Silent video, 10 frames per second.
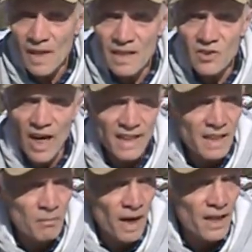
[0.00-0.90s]

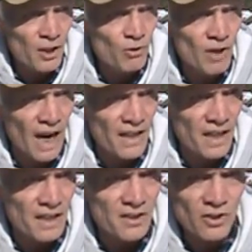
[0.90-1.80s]
sighting my new gun
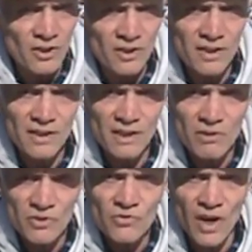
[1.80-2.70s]
in, and so it
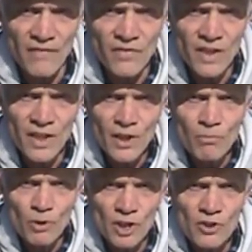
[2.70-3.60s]
was fun.
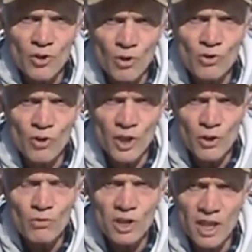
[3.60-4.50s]
But it's also a
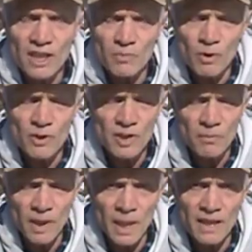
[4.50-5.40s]
huge
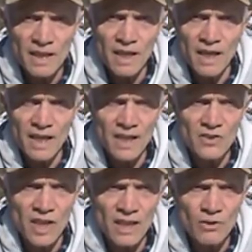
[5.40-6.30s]
responsibility, like I
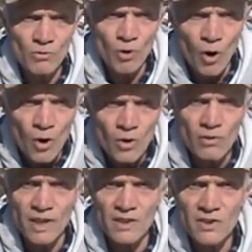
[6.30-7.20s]
said, to
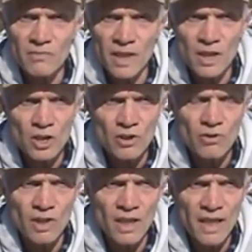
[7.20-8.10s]
always make
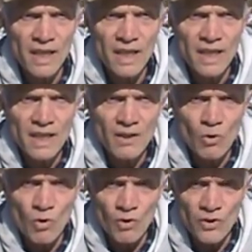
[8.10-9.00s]
sure
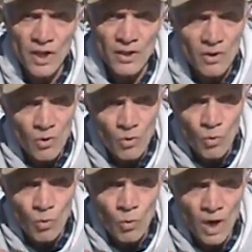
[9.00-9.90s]
that
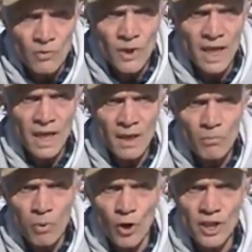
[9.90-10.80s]
what we
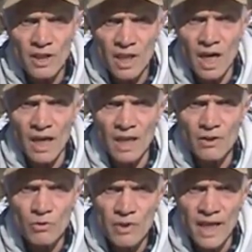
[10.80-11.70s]
point the gun
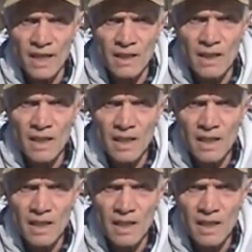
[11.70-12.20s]
at to kill